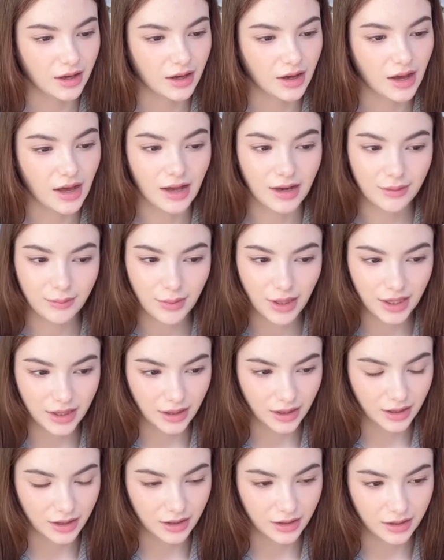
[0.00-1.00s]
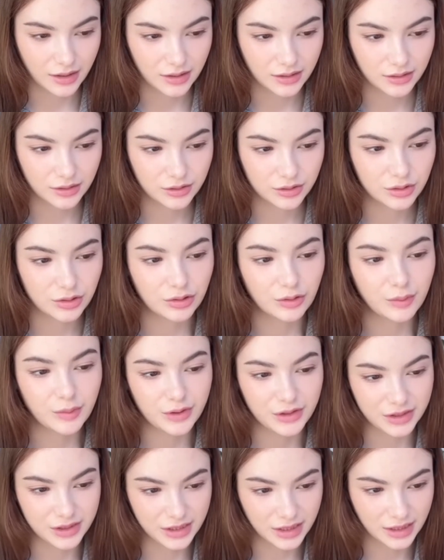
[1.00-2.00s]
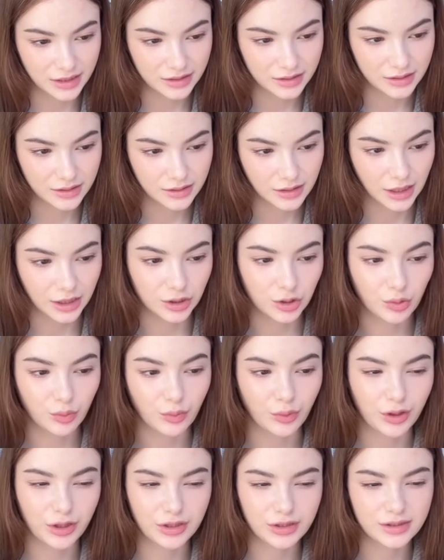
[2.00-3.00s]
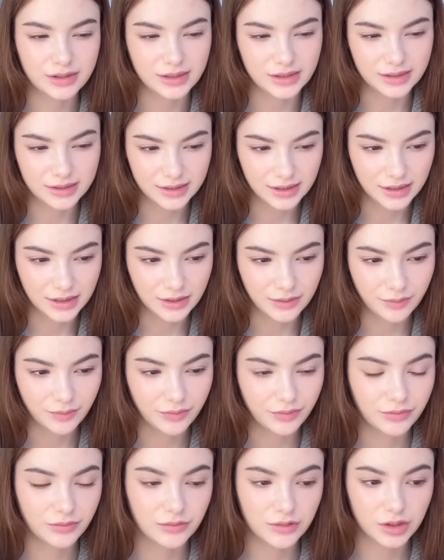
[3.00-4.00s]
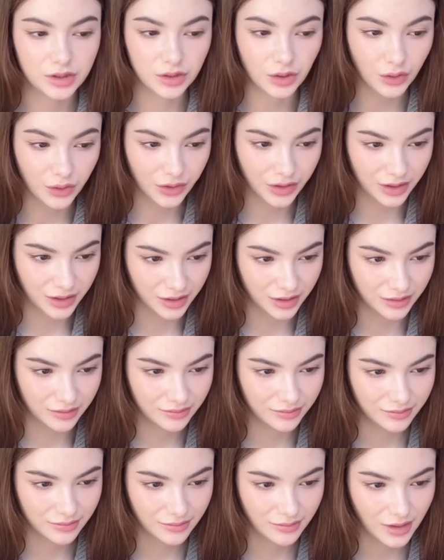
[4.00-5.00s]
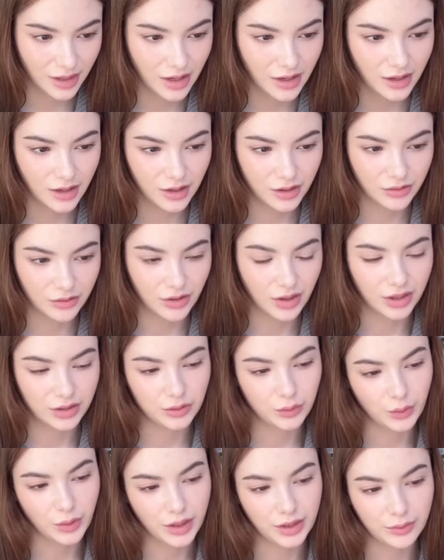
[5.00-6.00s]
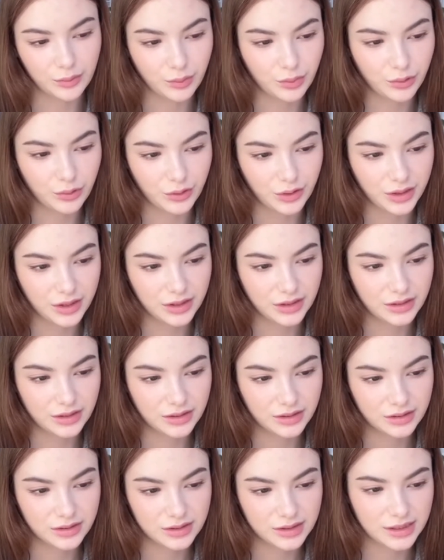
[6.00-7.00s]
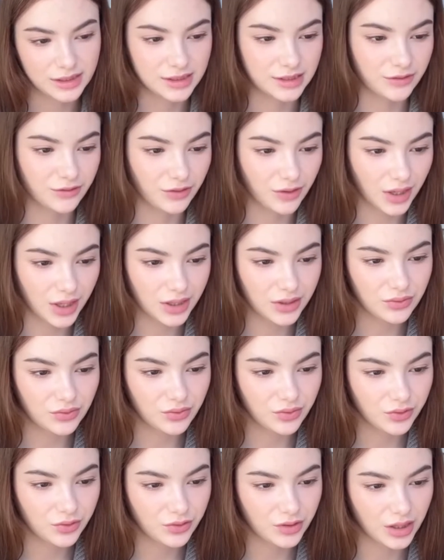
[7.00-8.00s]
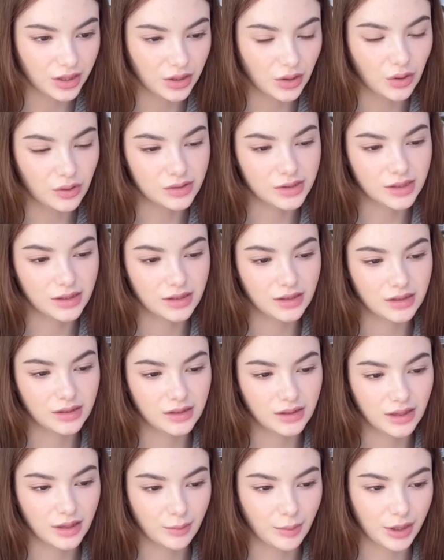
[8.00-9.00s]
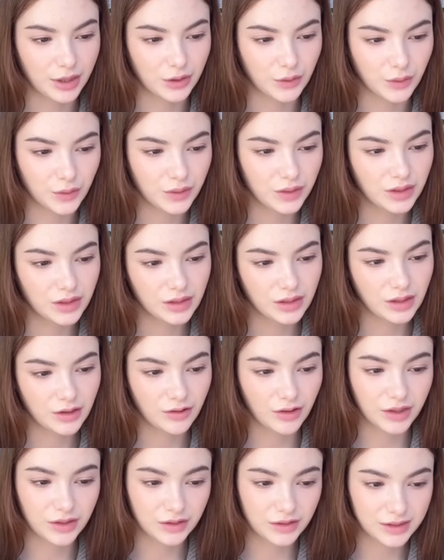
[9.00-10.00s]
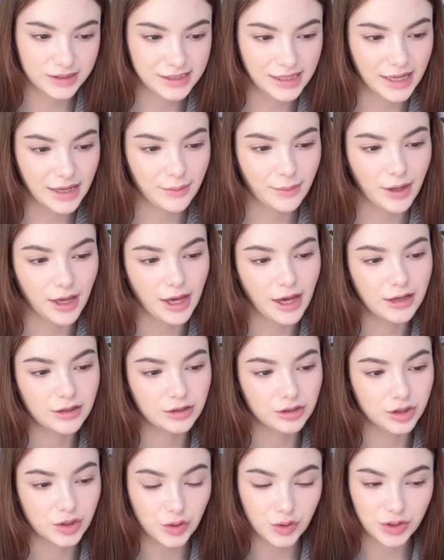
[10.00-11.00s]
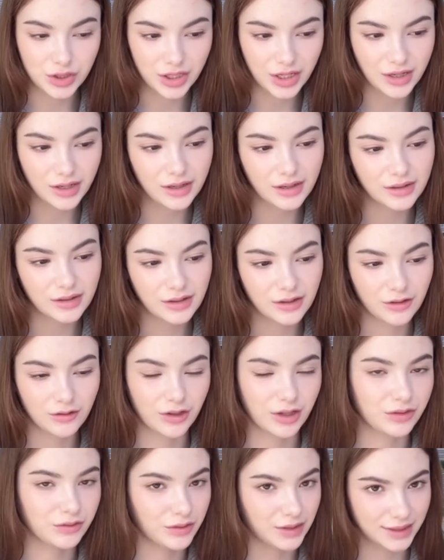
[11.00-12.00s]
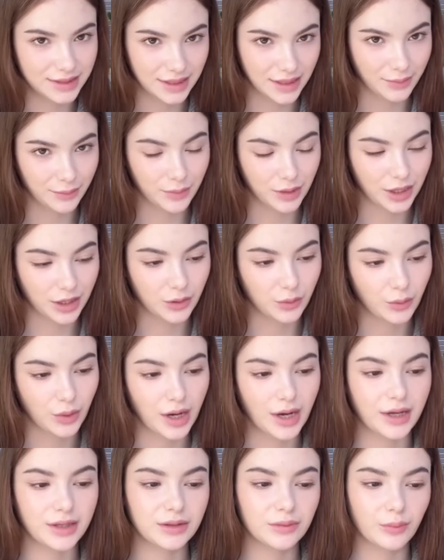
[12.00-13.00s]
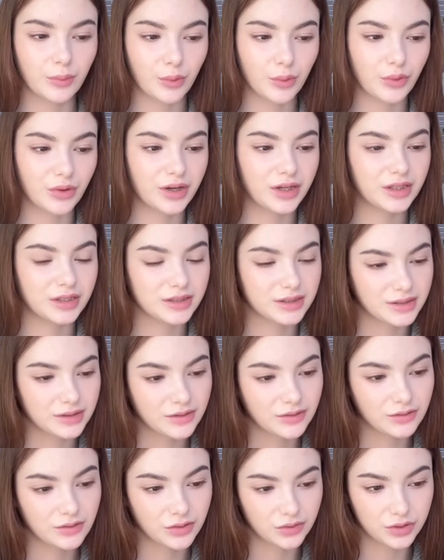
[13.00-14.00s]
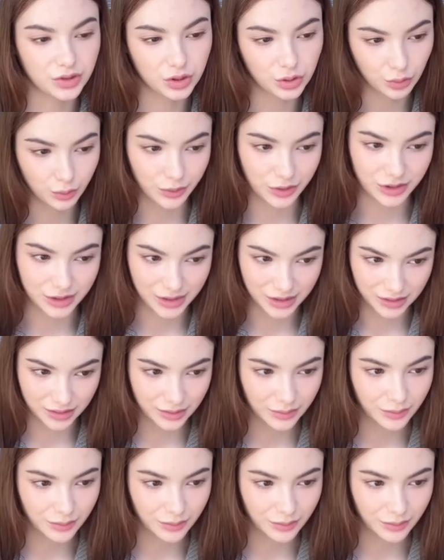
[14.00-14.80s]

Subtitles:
Armenia 2%, like 2.16. Turkey around 1.65. Then also Lebanon around the same, and Georgia around the same, like 1.52%.